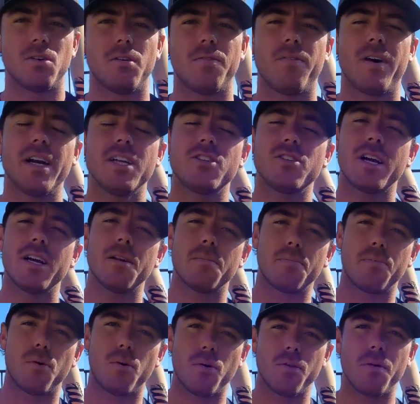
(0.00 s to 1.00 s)
So if I try
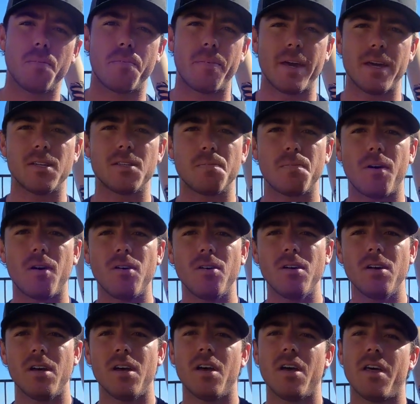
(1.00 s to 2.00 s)
to pull the
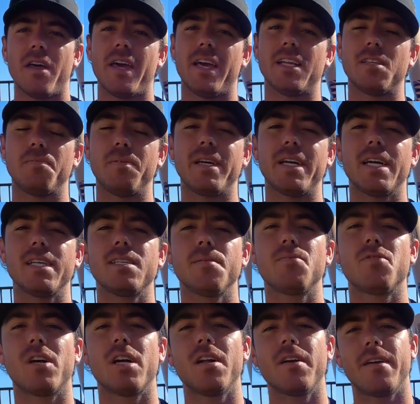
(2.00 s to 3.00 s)
baseball, it's because
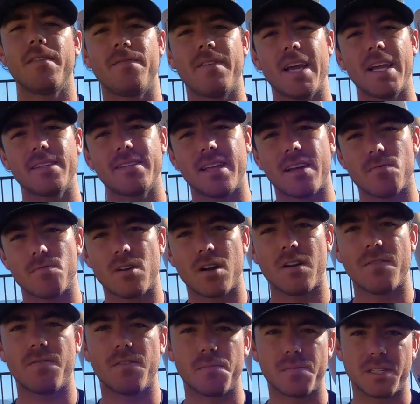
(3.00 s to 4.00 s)
I'm trying to advance that
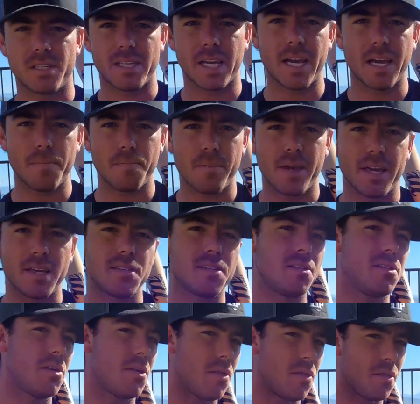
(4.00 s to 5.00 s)
runner from second
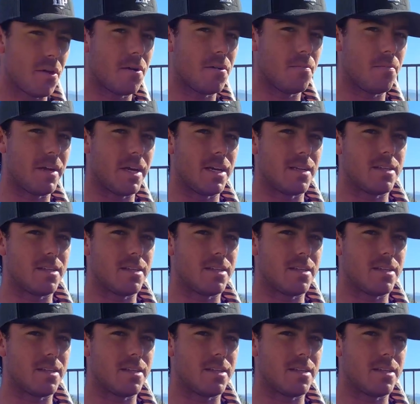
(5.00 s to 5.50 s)
base to third